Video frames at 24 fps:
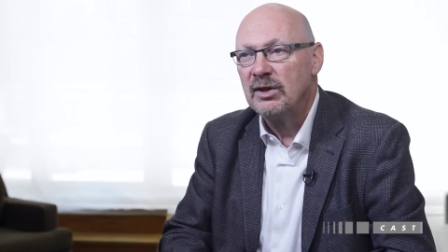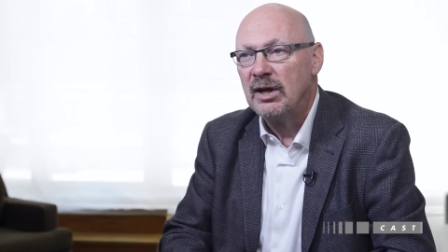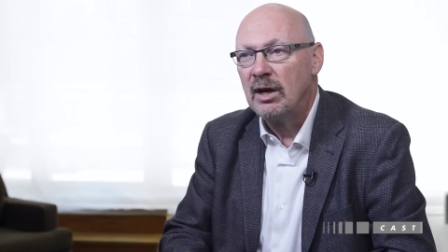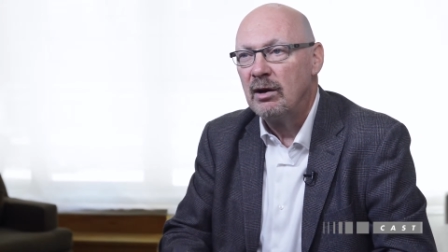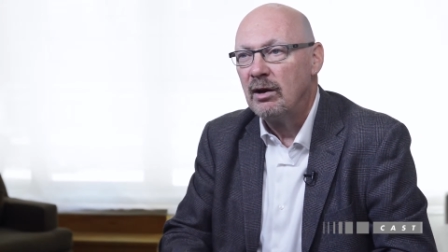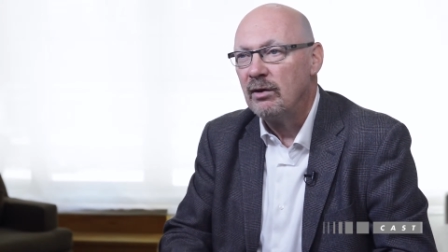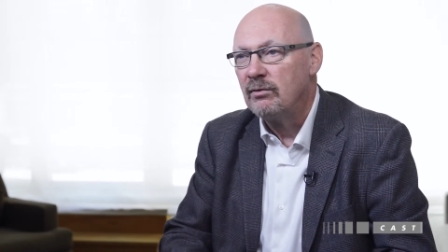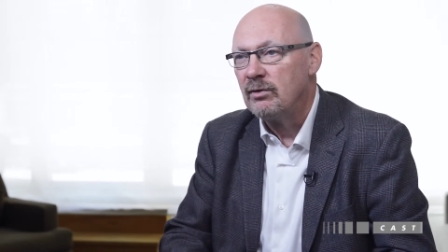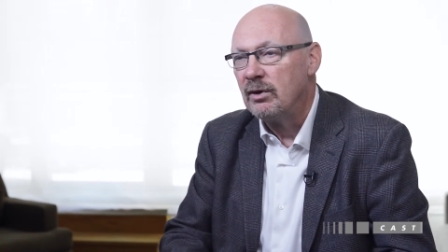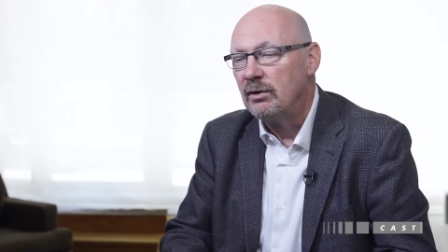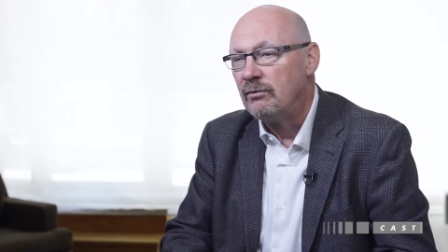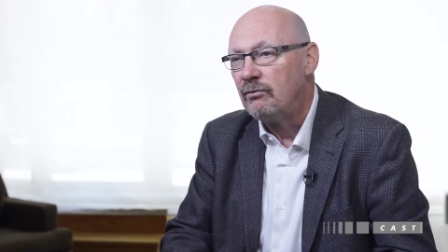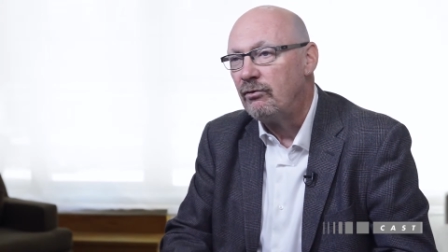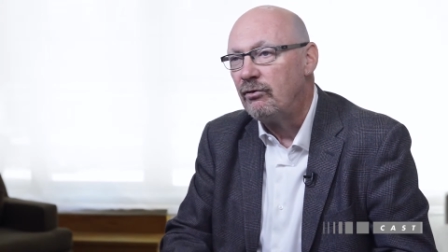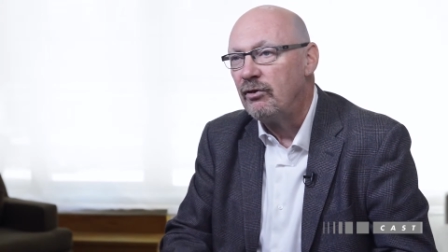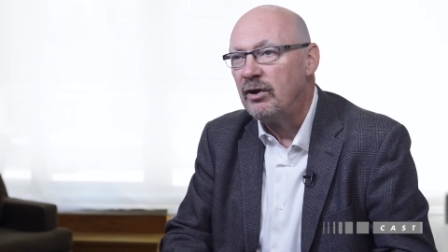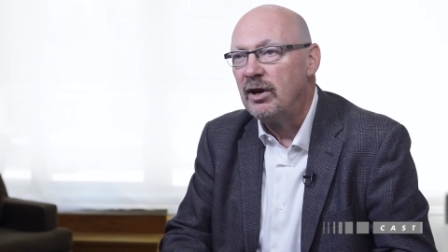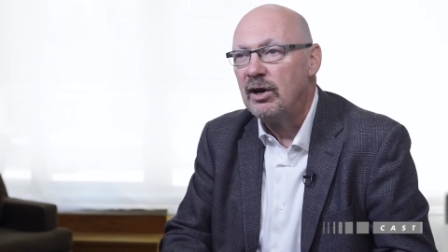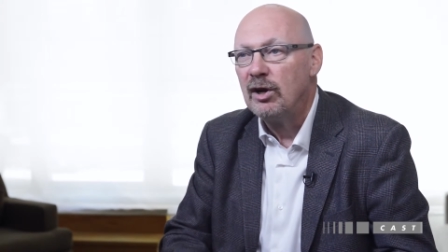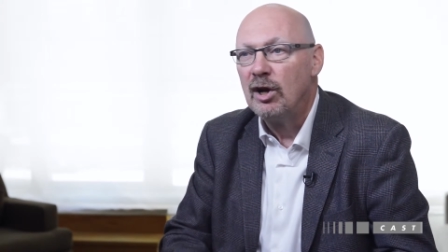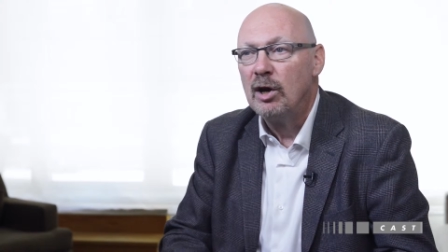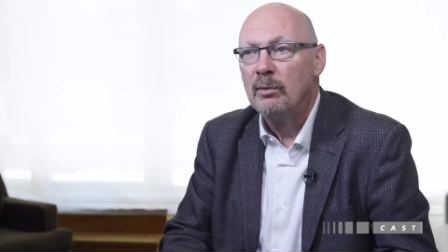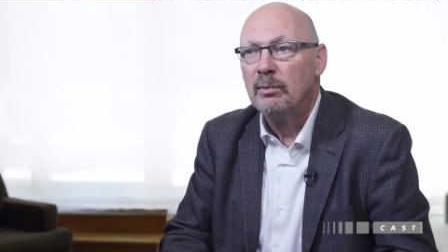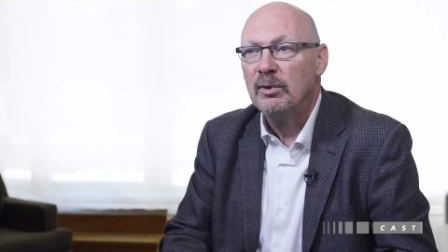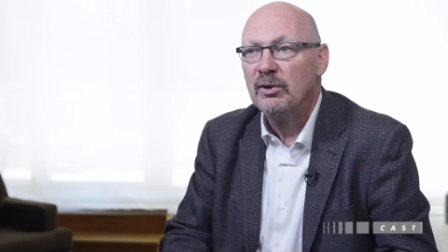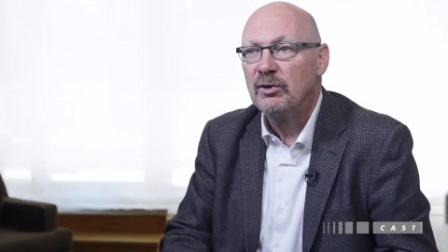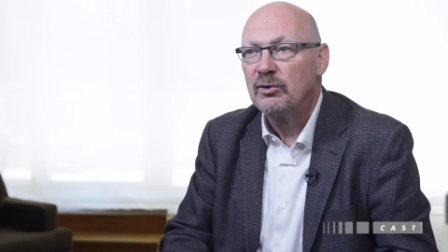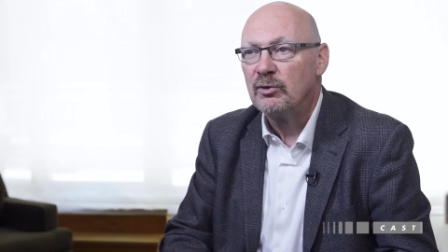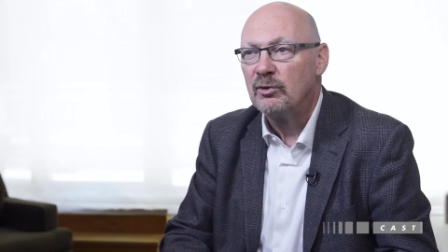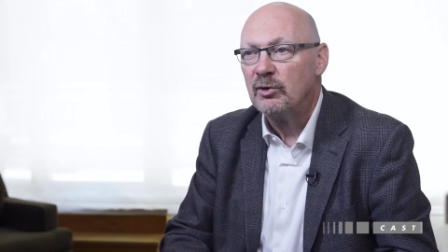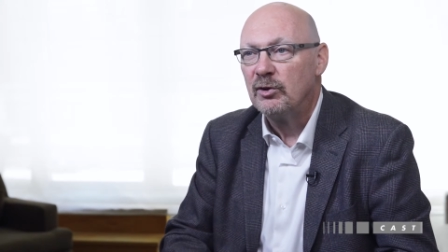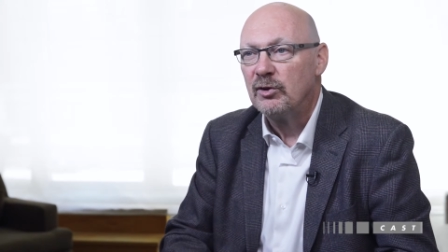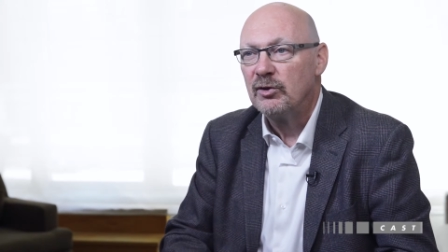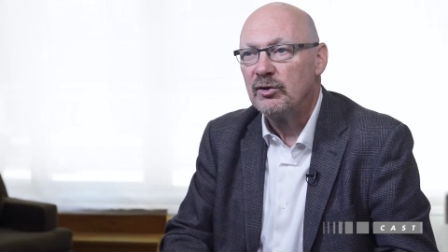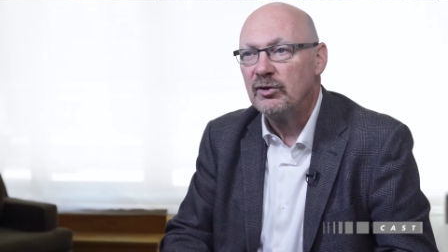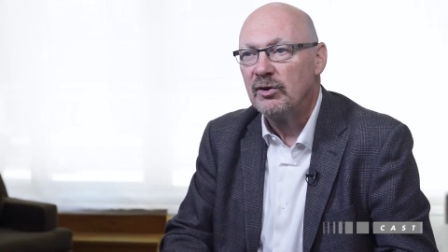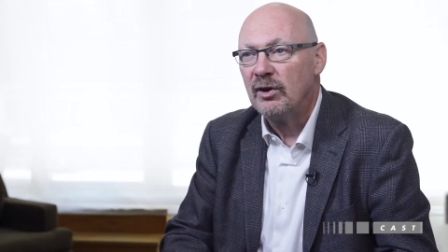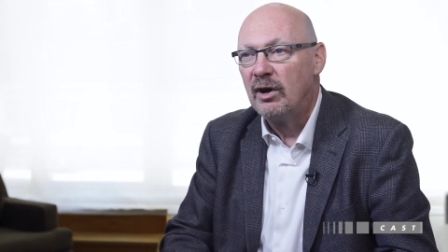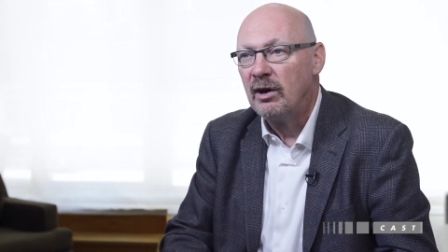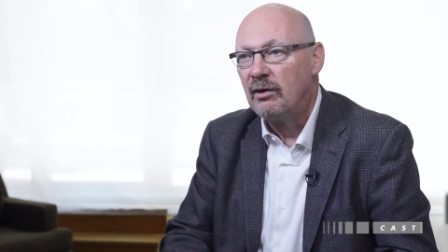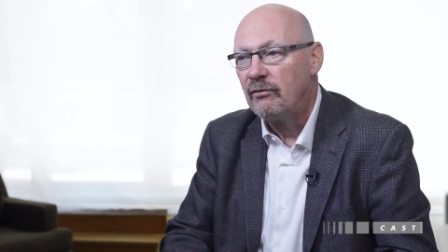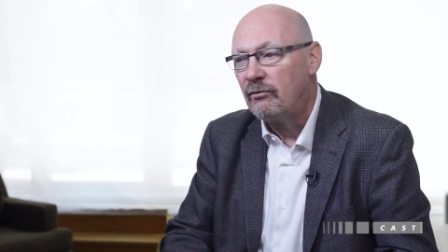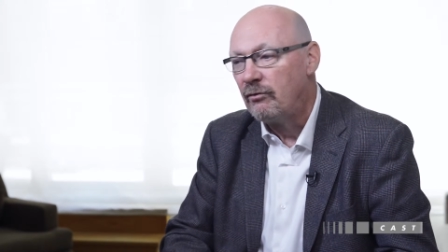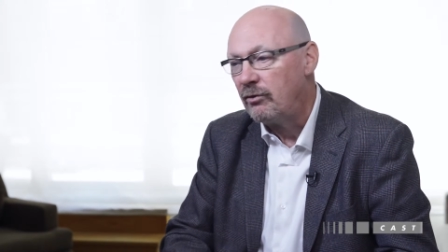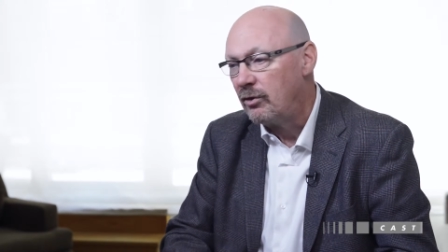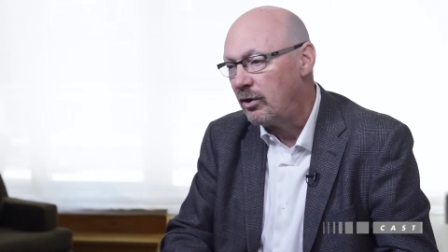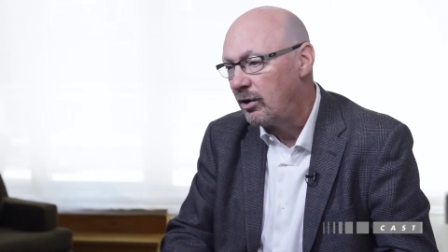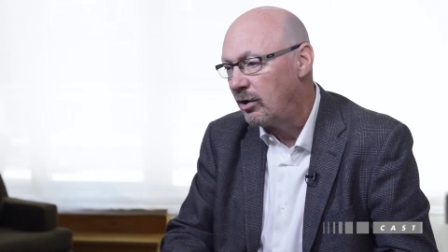now I've got free and open source
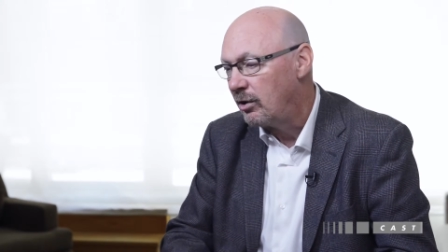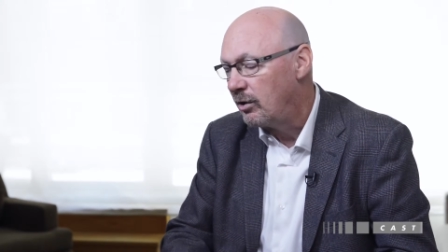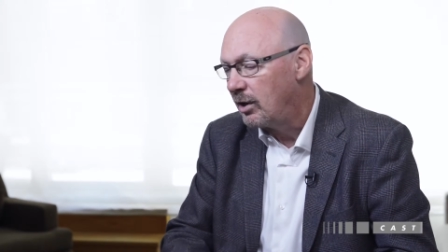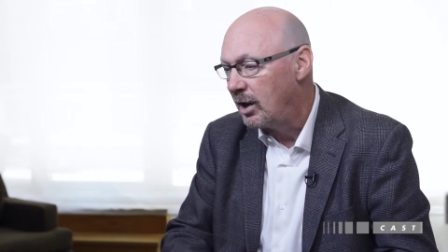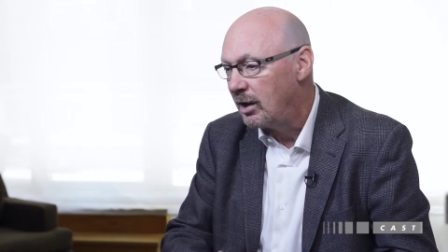software,